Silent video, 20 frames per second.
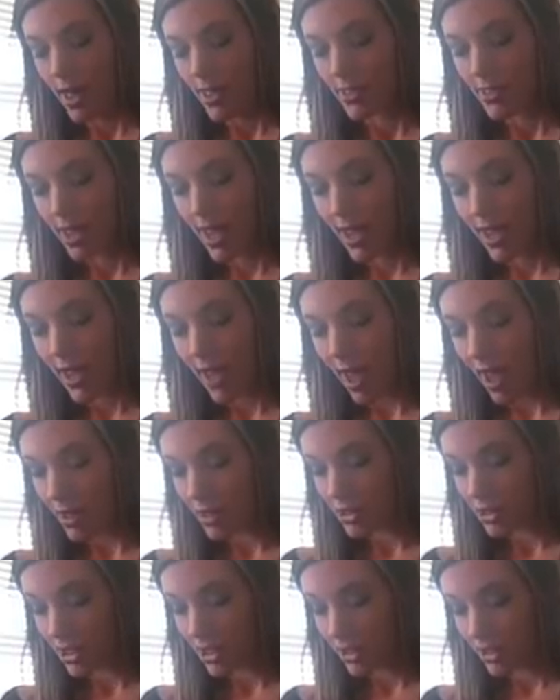take
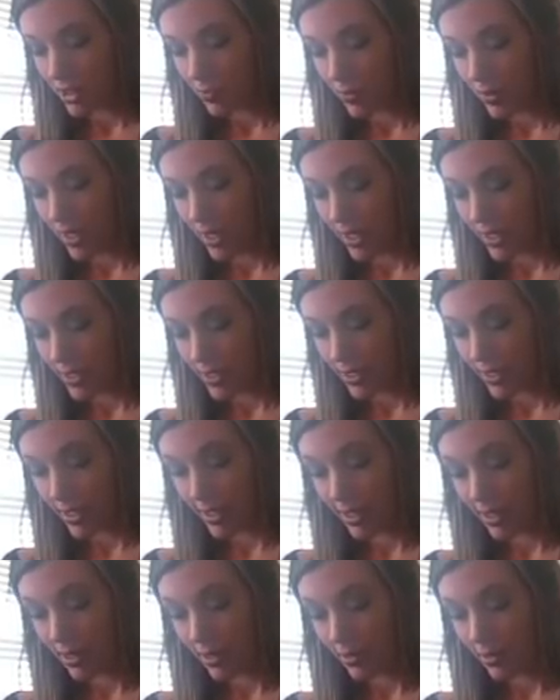action to begin to
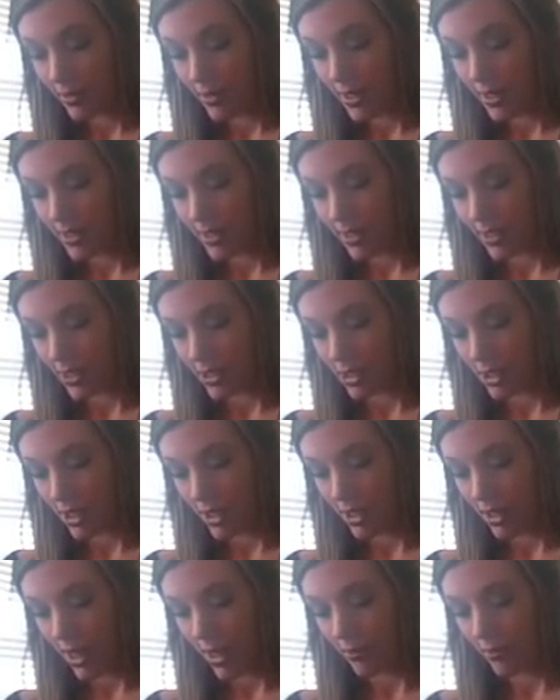heal the
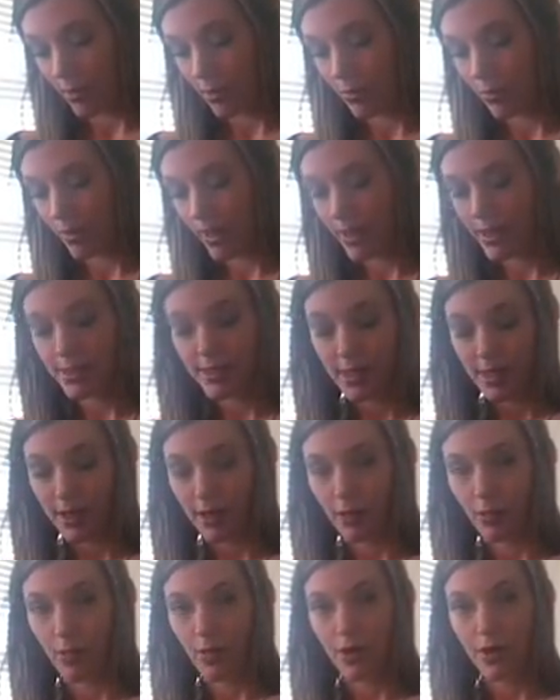addiction and replace
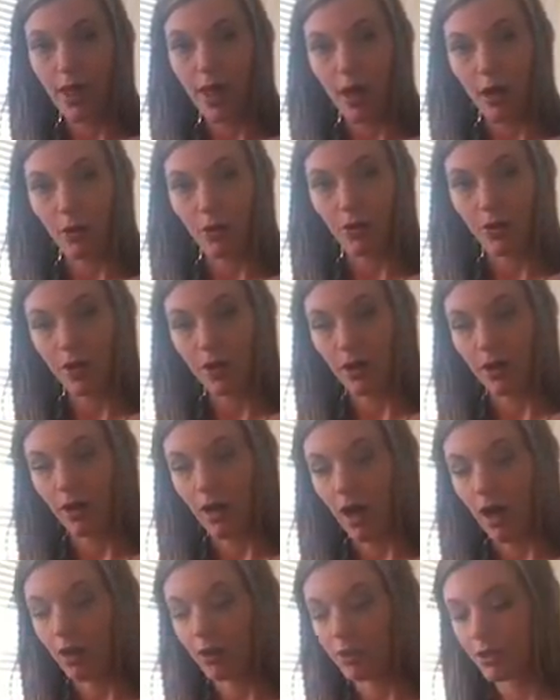it with healthier
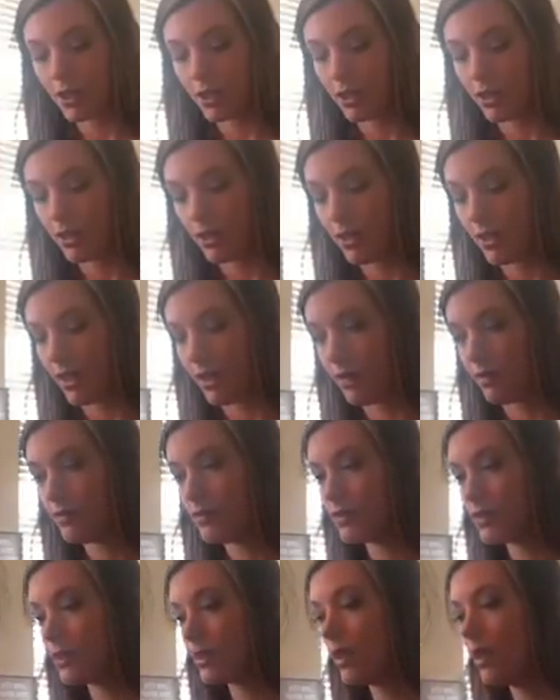
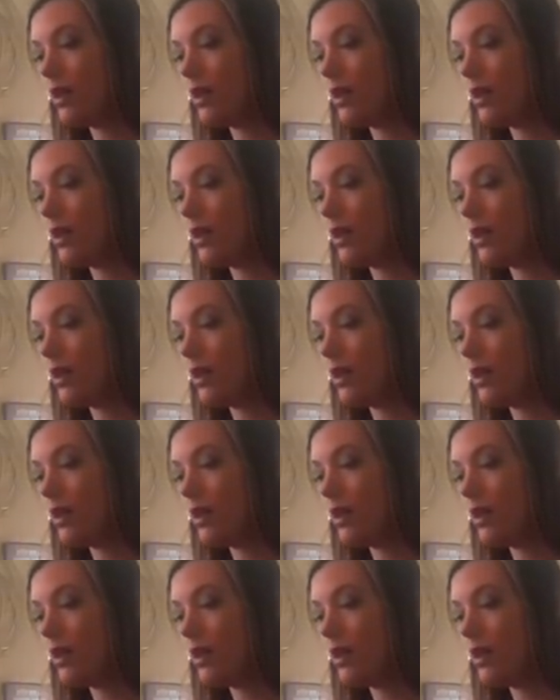alternatives.